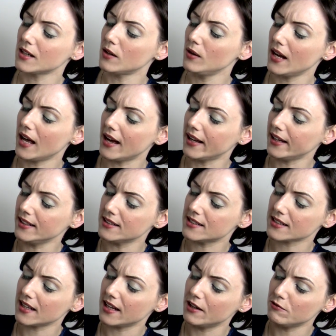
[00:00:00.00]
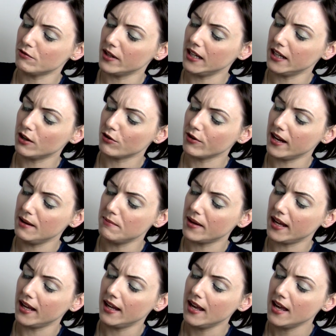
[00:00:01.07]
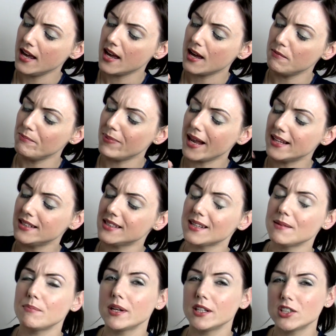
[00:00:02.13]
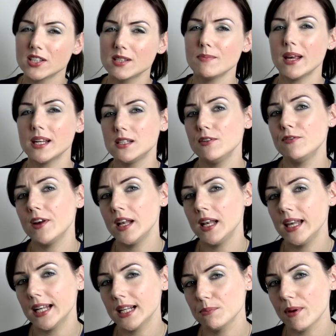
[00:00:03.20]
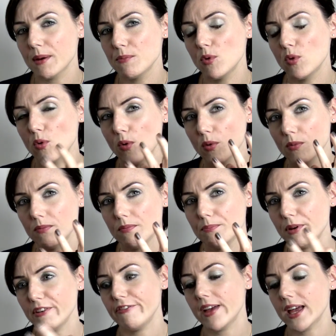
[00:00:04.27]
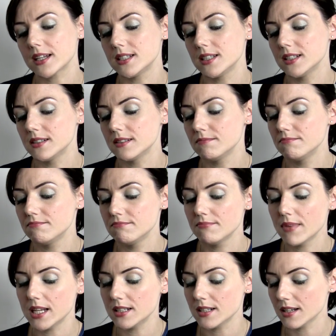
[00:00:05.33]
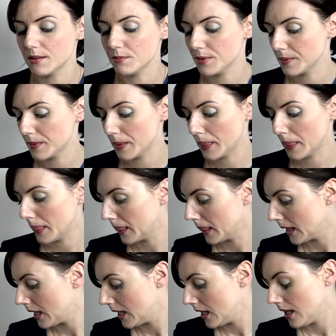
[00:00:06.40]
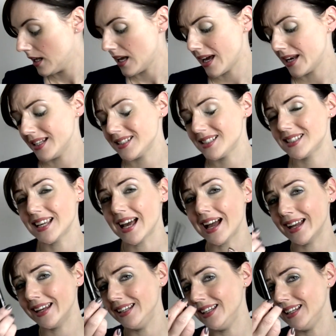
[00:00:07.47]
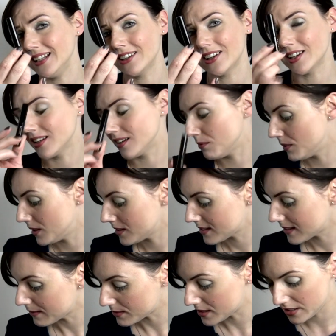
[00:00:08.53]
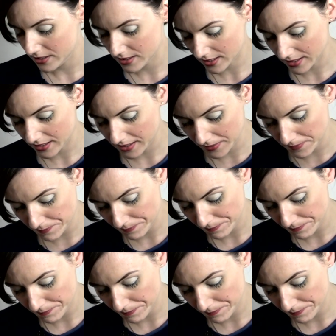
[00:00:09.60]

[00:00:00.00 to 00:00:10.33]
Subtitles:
light and really creamy and blends in, but it just makes you feel a little bit more perfected and made up. And it's tiny, look at it, I mean, it's absolutely tiny.